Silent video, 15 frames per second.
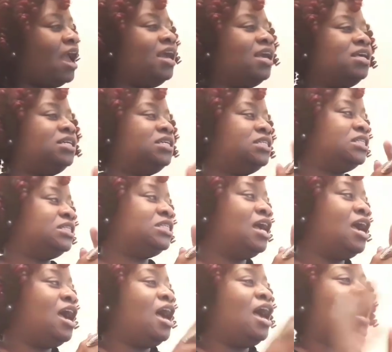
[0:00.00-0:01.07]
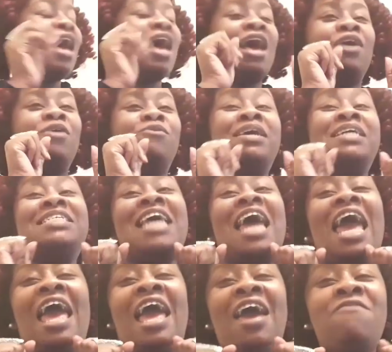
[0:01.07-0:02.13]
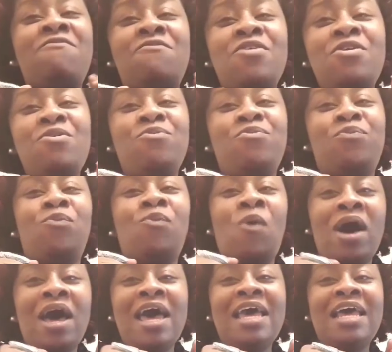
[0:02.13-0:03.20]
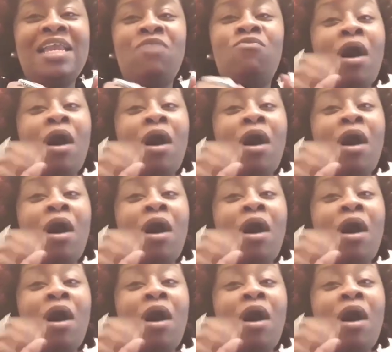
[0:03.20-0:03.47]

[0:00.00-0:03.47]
is, which everyone,